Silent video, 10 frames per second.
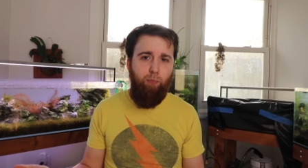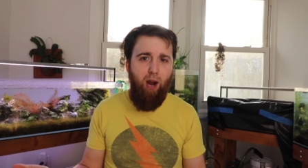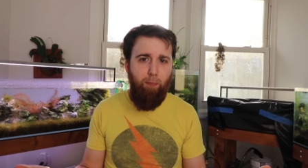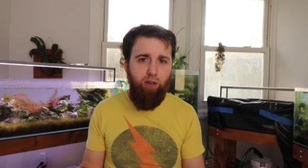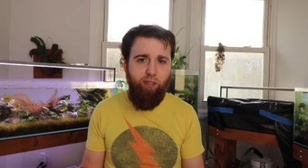
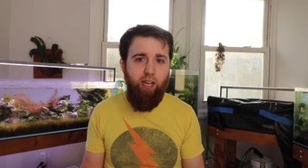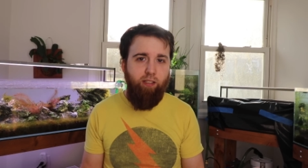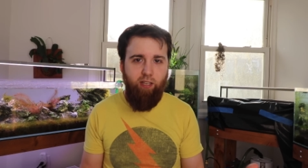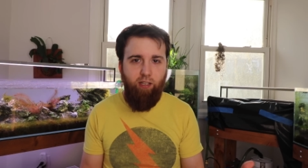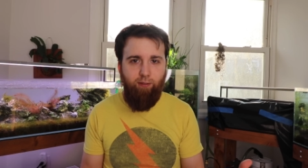proper
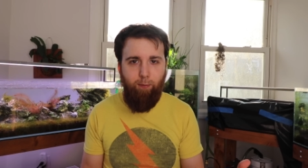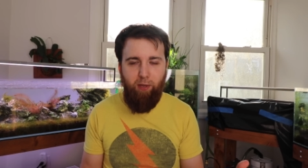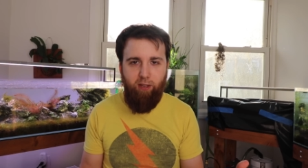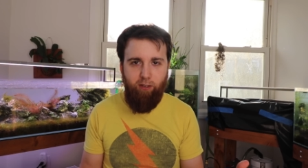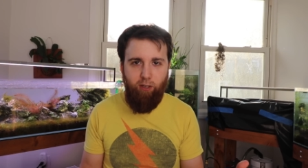tank size for
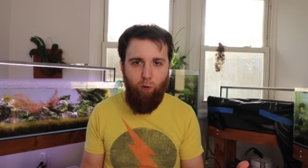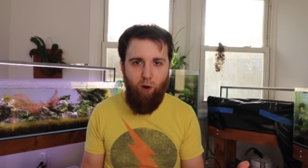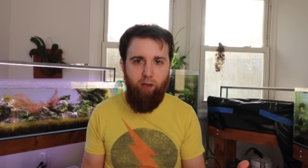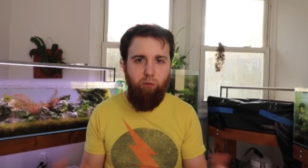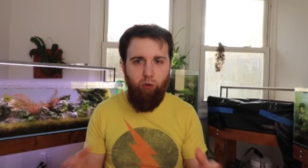planted
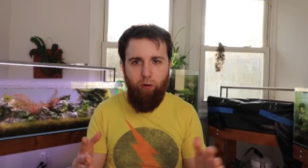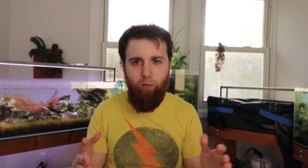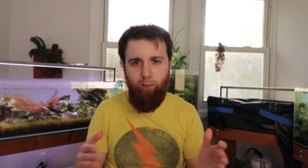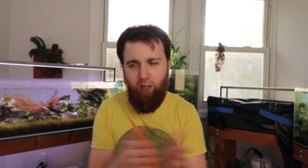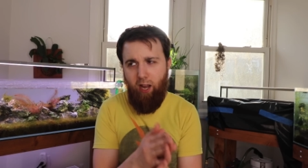aquariums,
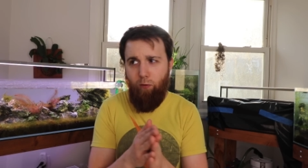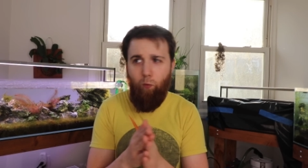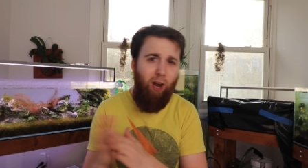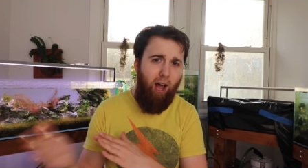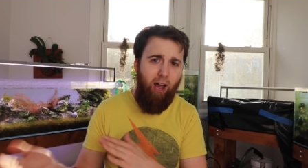or kind of
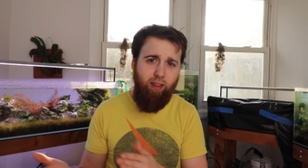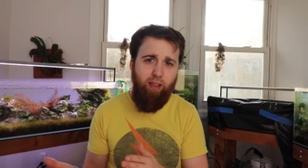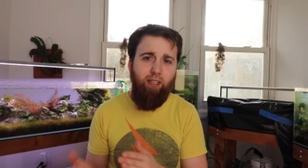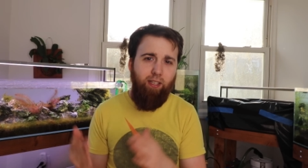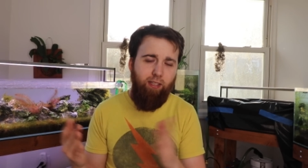what I
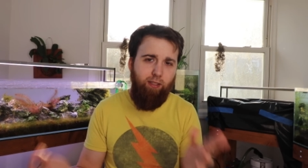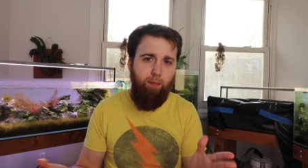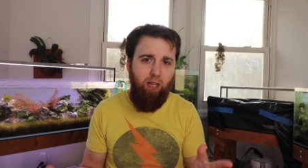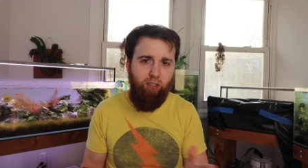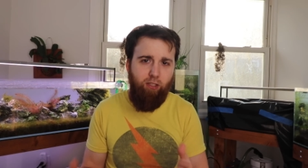think is the
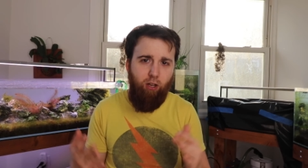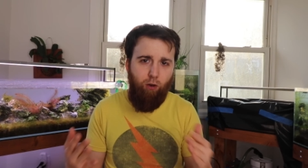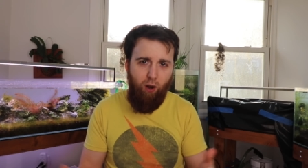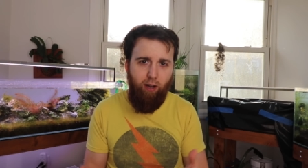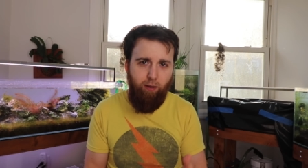best
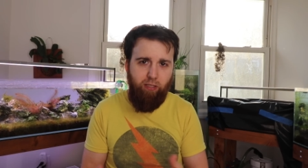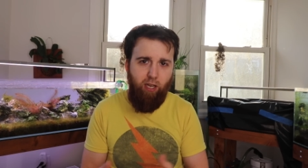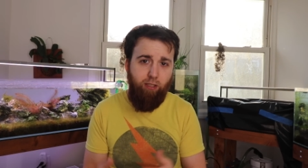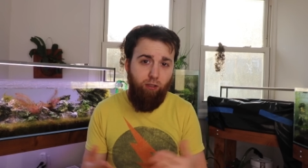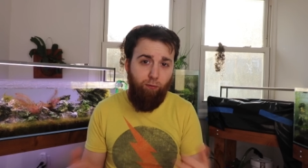aquarium
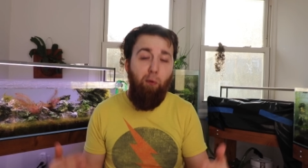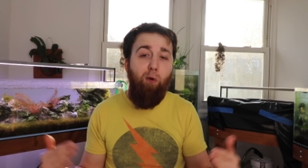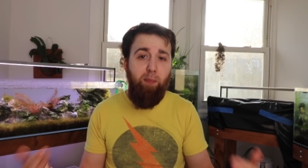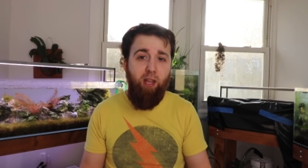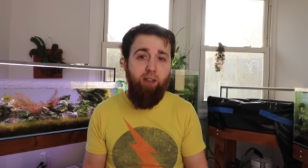sizes
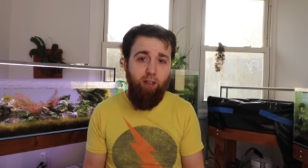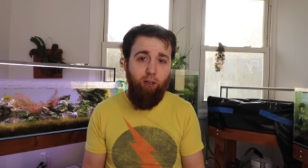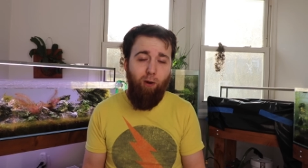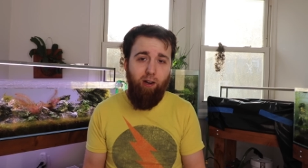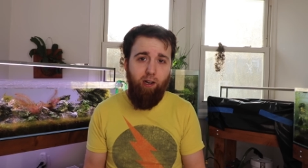for planted
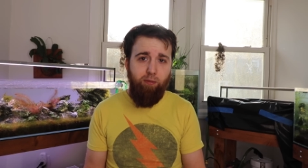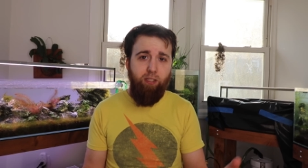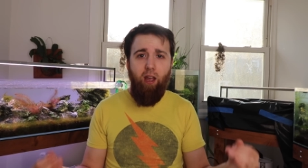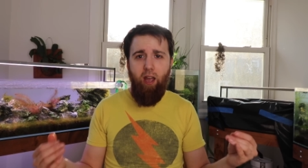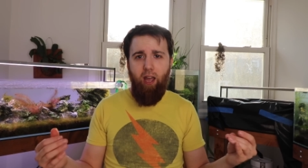
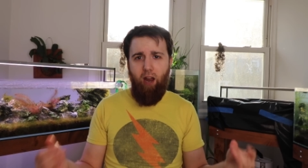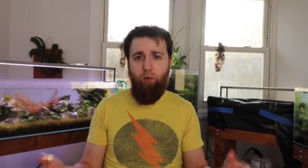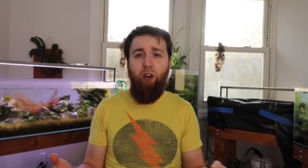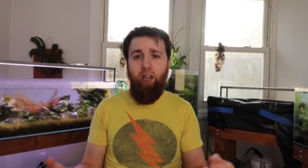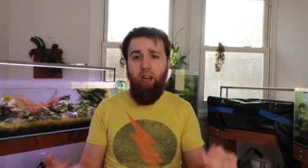aquariums.
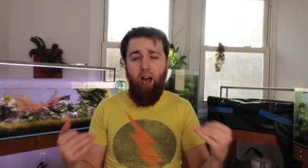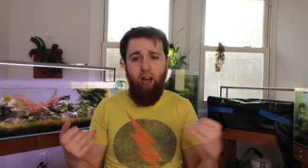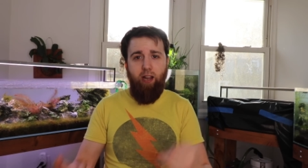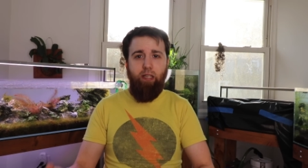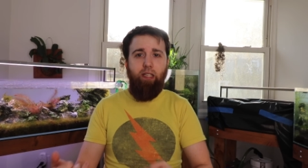And really,
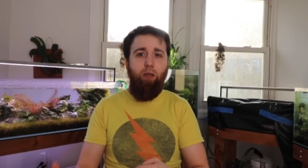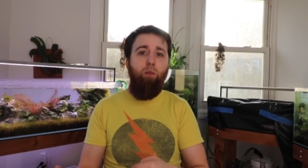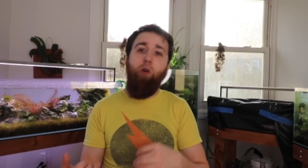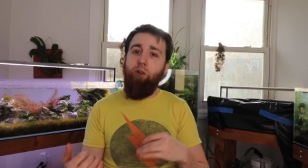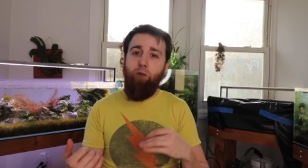I lean
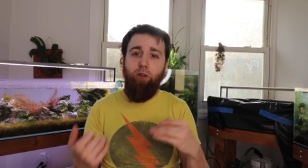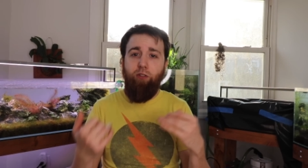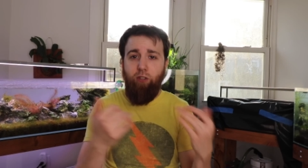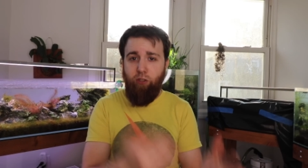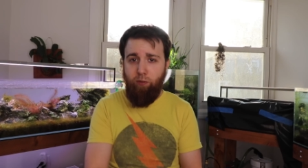more
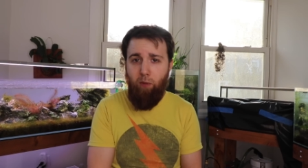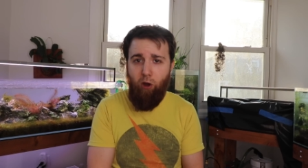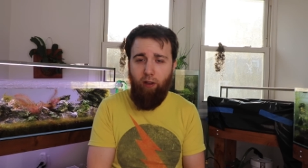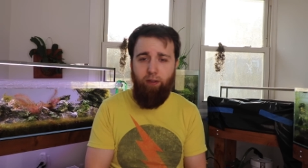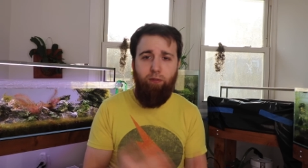towards the
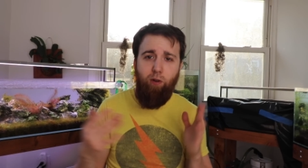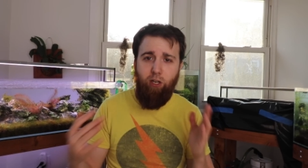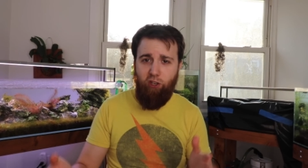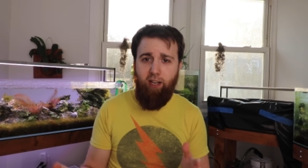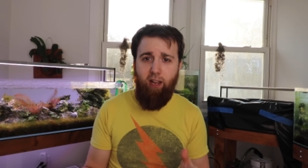small. If you
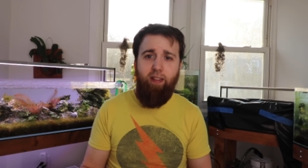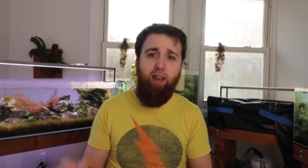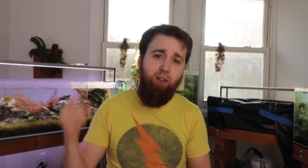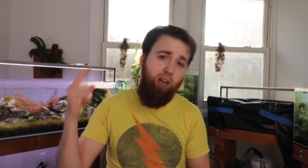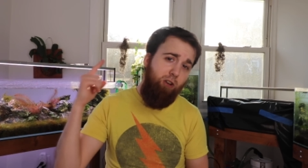want to check out
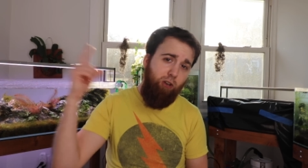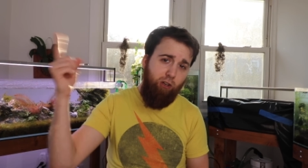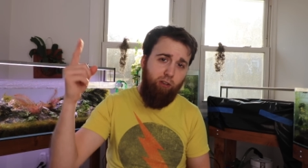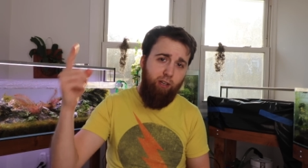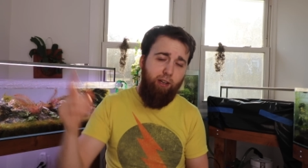that video, you
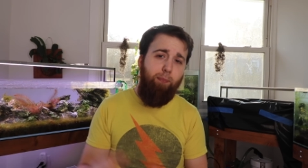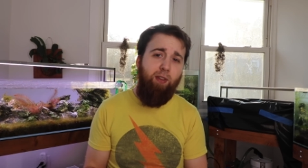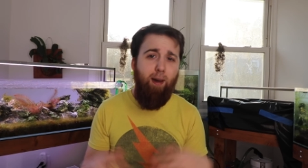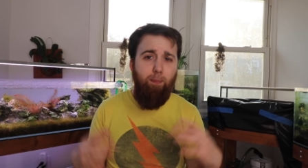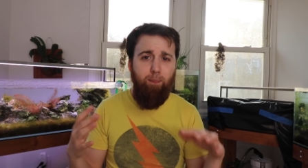could click up
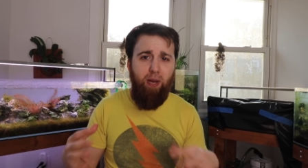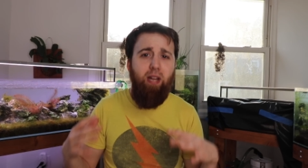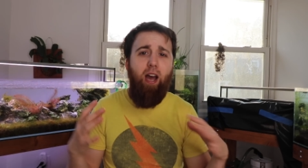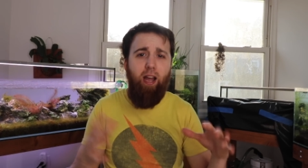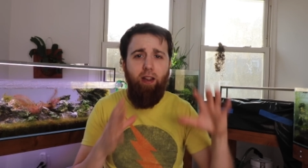top,
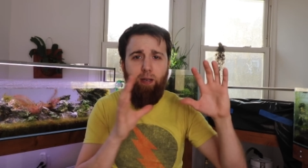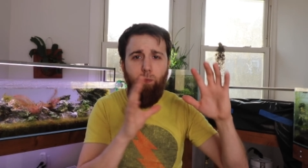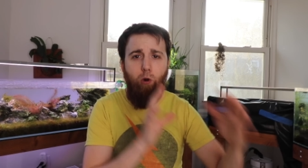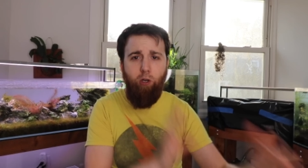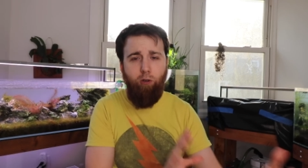but I lean
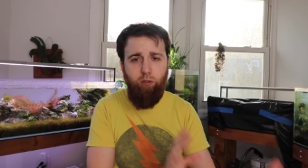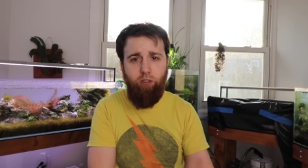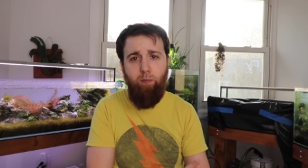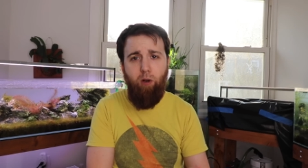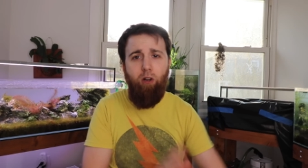more
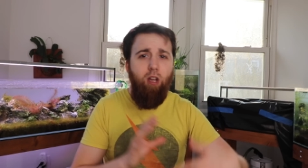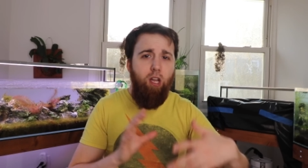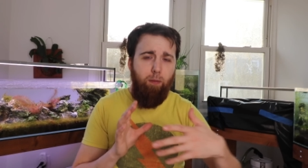towards small